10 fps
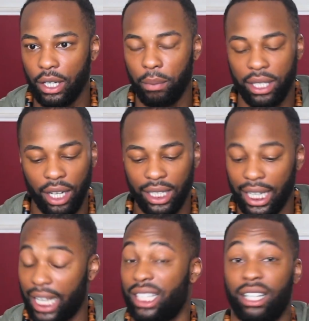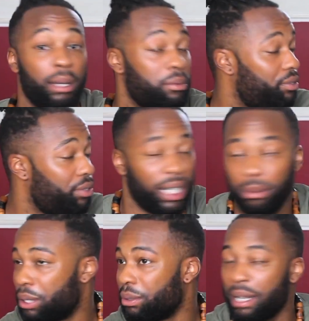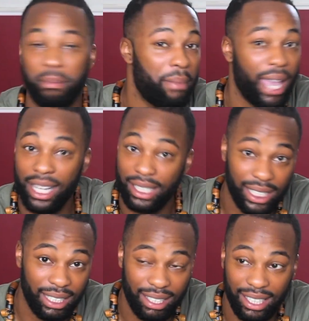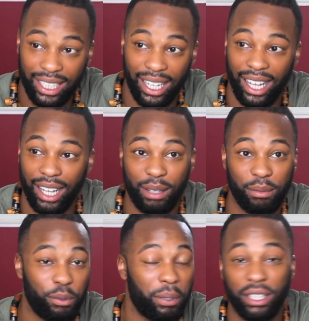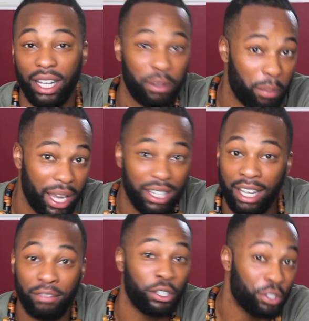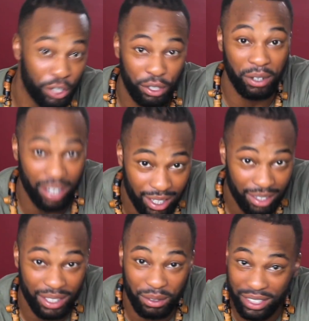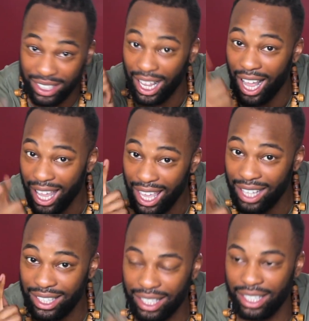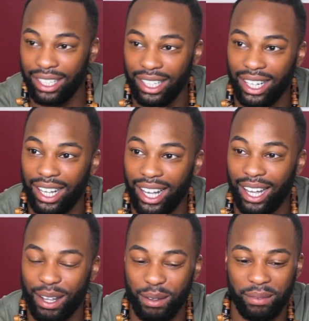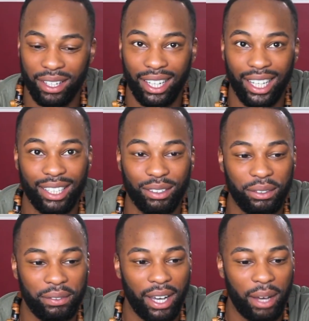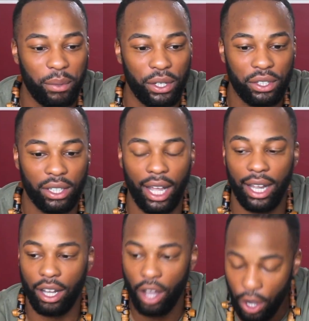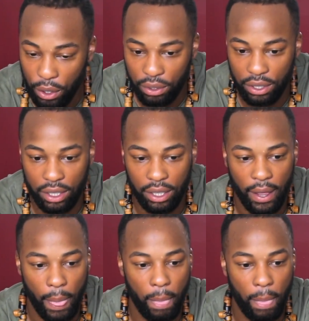We started to get into clubs for free, which was amazing. For when you don't have to pay, you don't have to use your student loan. It was just like, yes. And we used to like host.